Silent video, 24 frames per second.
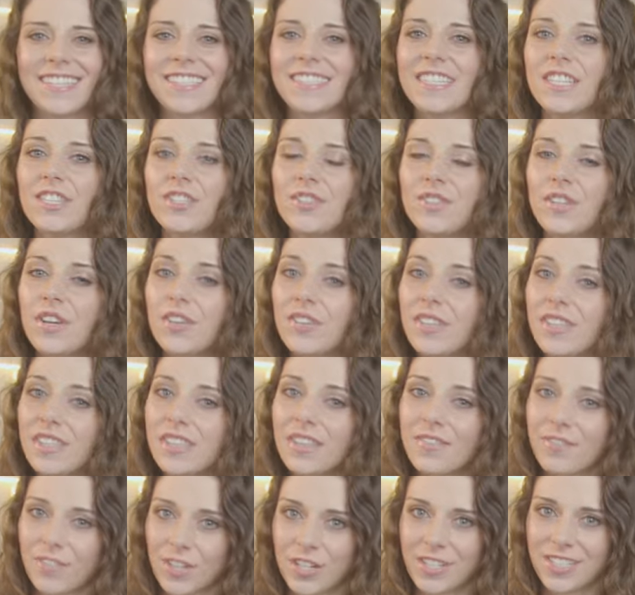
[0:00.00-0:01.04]
Did you know that
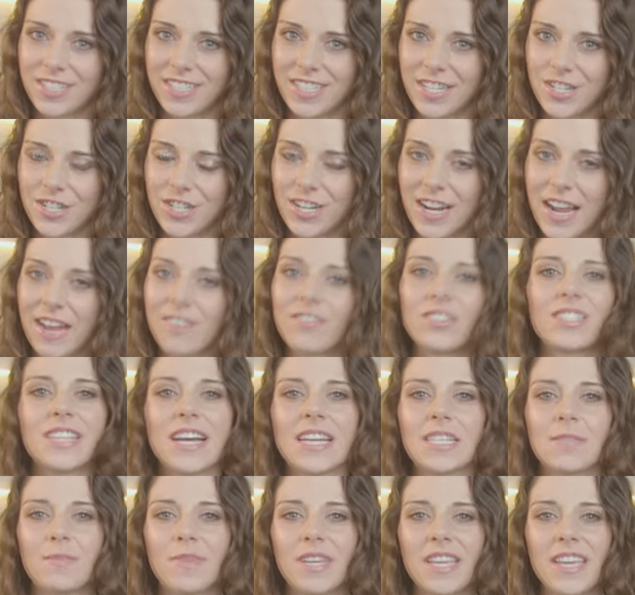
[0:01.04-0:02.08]
the first t-shirt
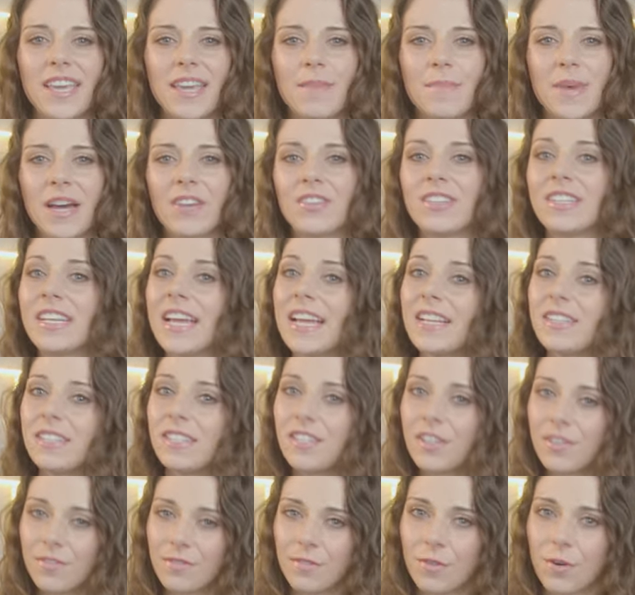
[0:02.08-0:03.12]
advertisement came out in
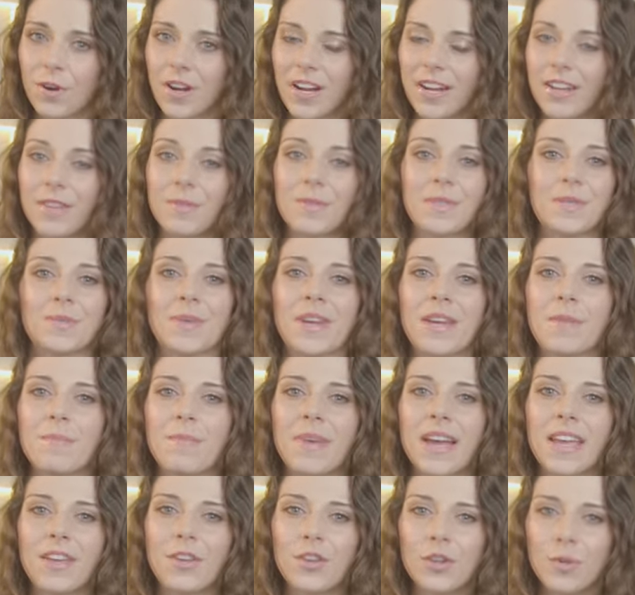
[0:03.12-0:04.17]
1904? It was ran
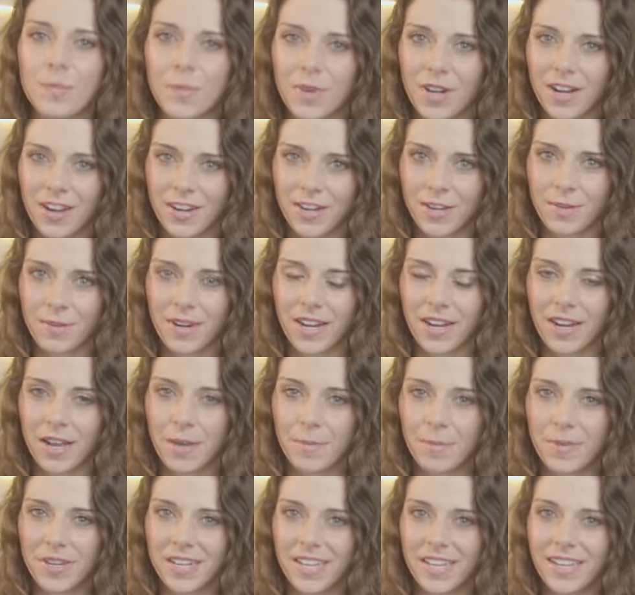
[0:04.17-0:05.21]
by Cooper Underwear
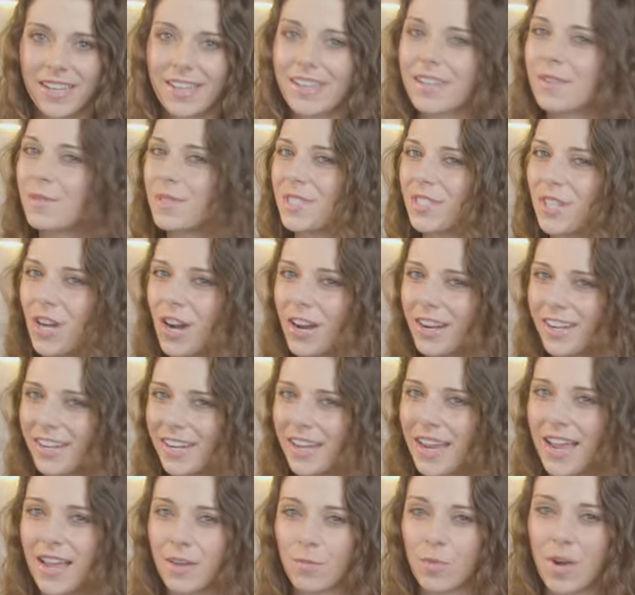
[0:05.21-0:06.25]
Company and it was
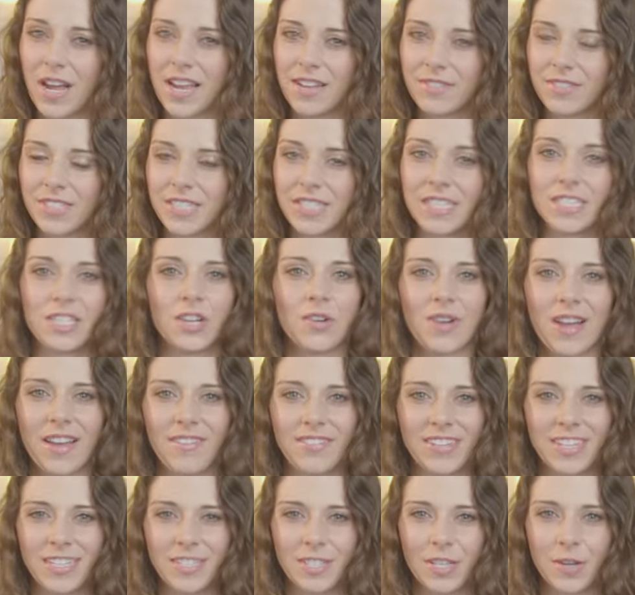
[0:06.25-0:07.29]
targeted at wives that don't
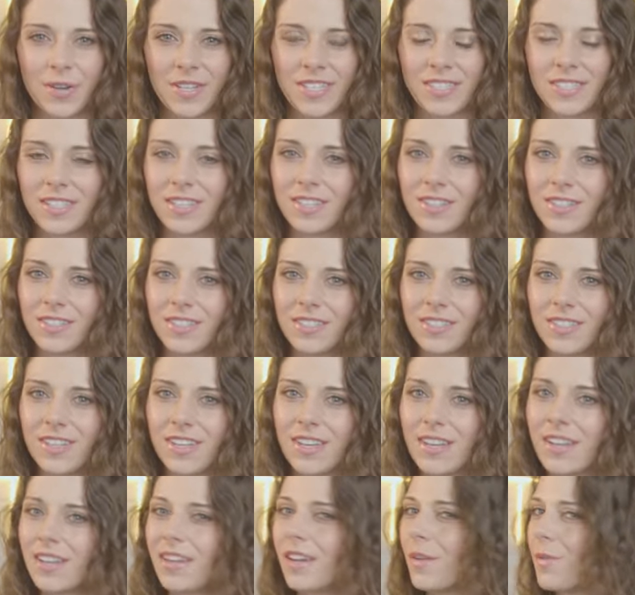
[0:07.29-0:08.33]
have any sewing skills.
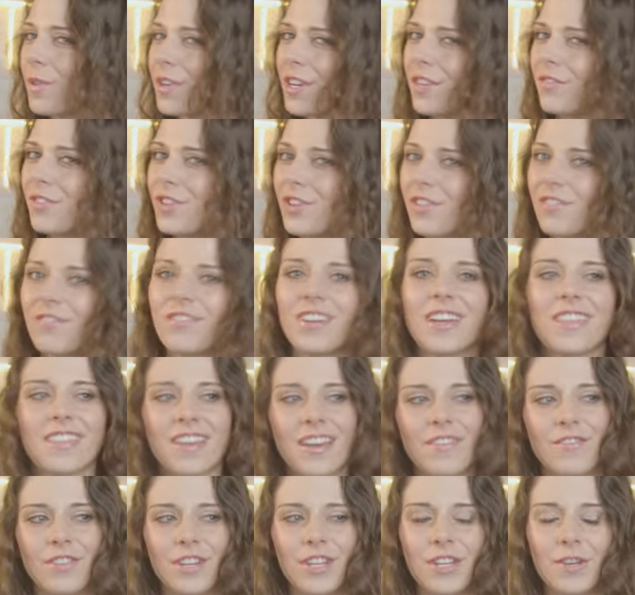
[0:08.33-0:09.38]
I wonder if you can find
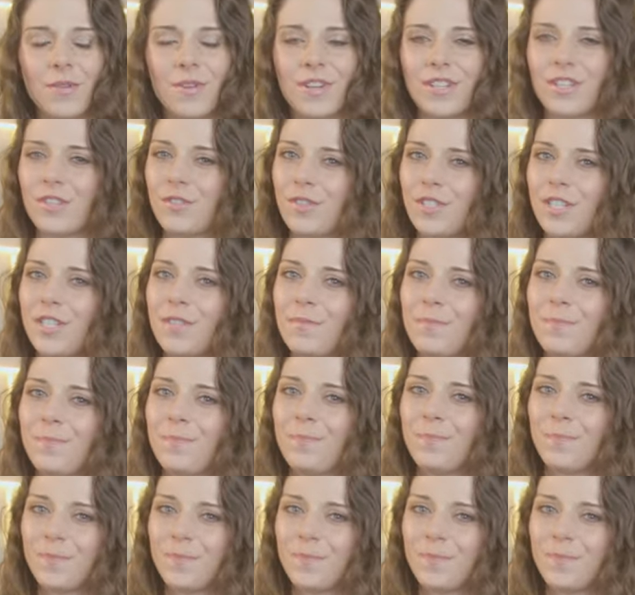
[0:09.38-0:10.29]
that video on YouTube.